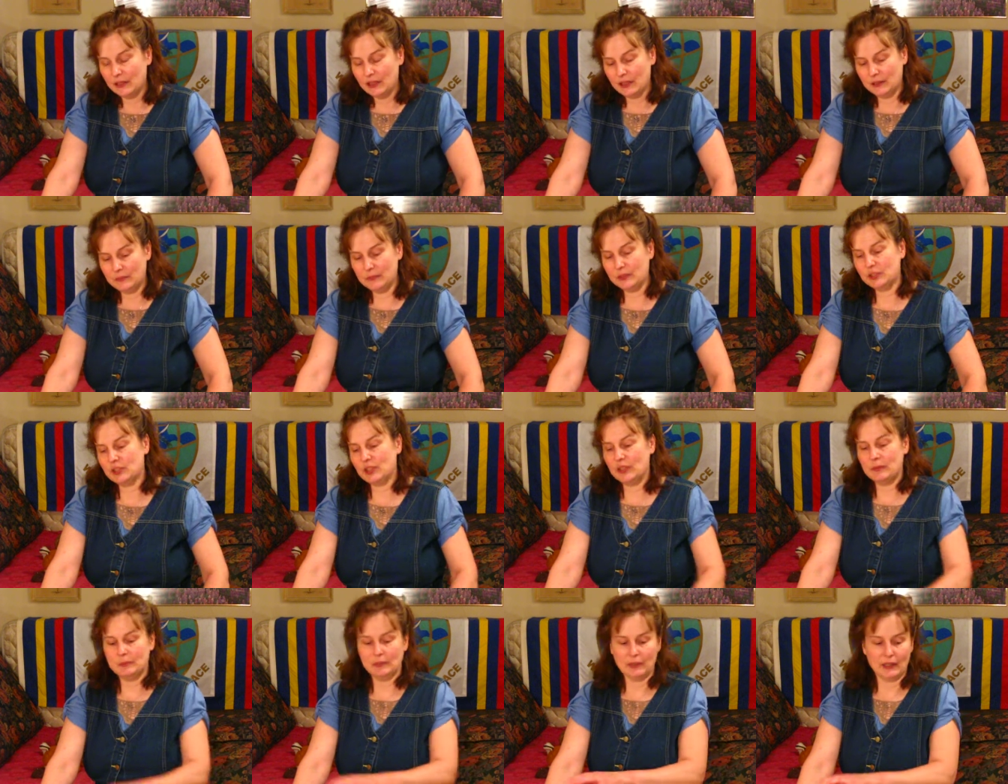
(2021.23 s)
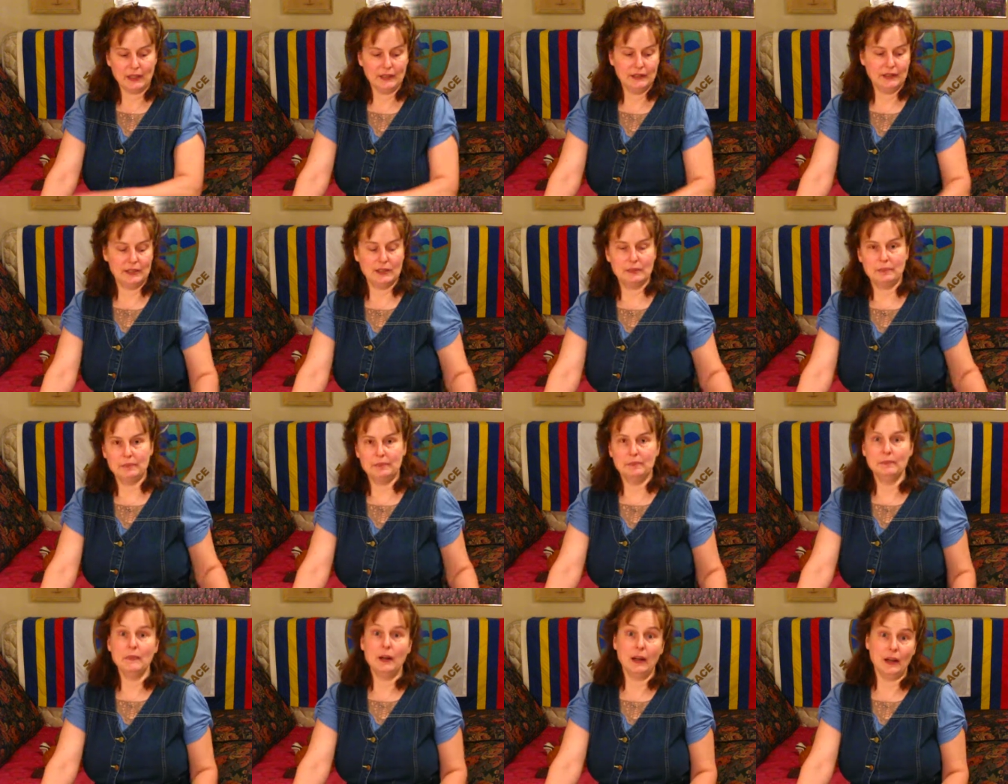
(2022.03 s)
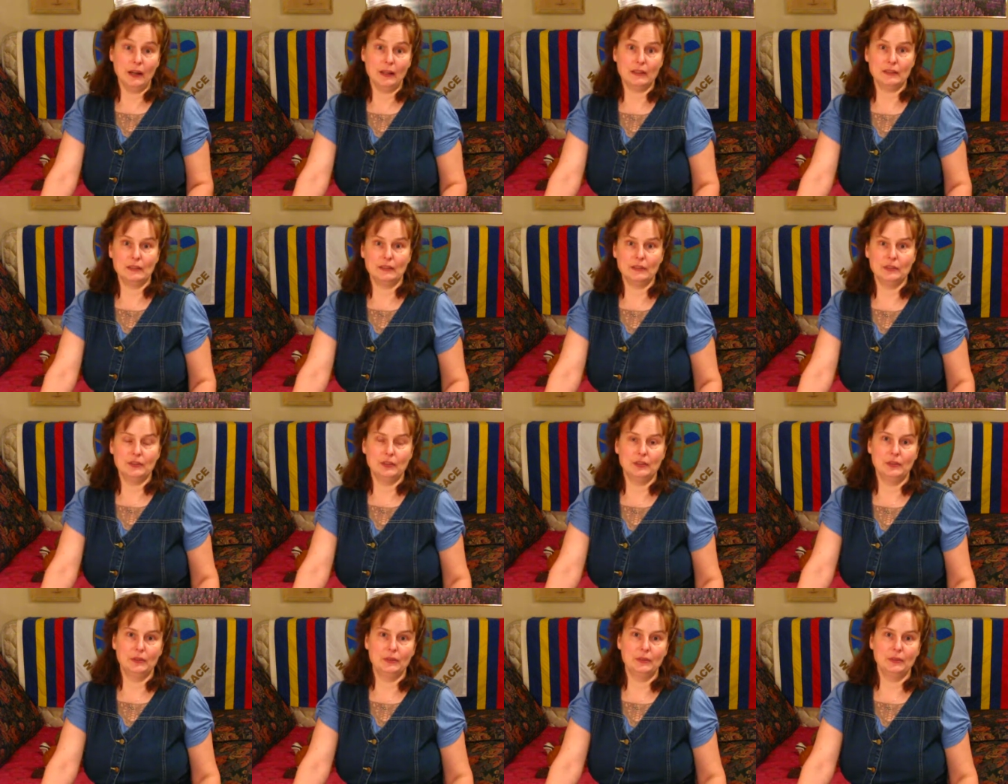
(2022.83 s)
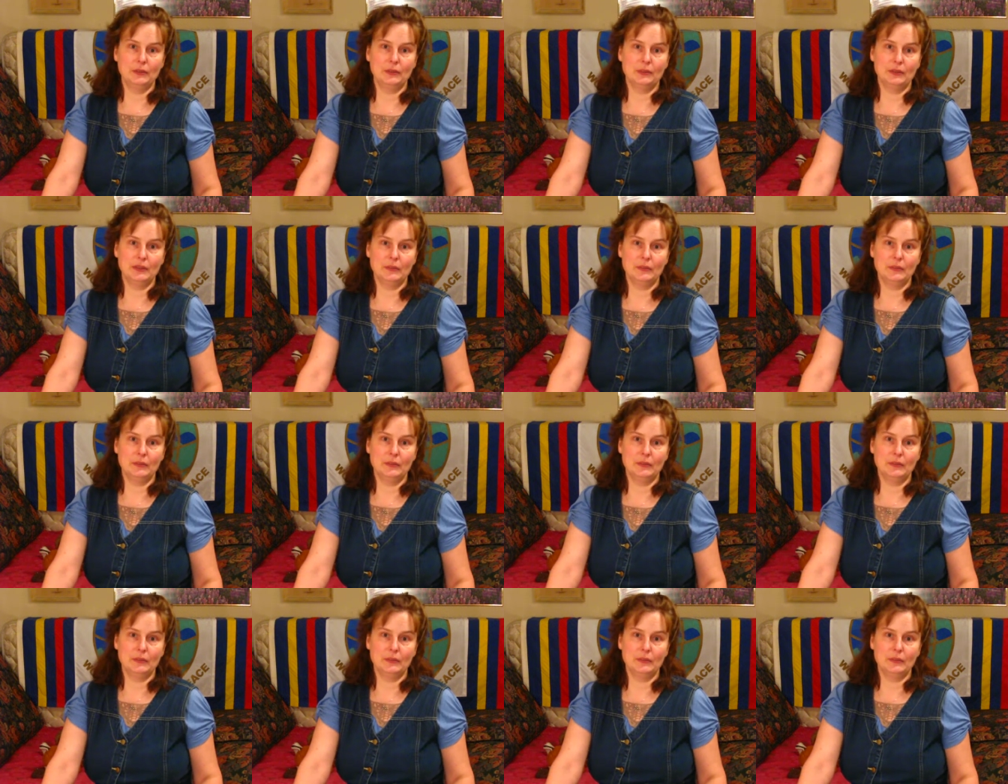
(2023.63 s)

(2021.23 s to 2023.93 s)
in which I applied this model to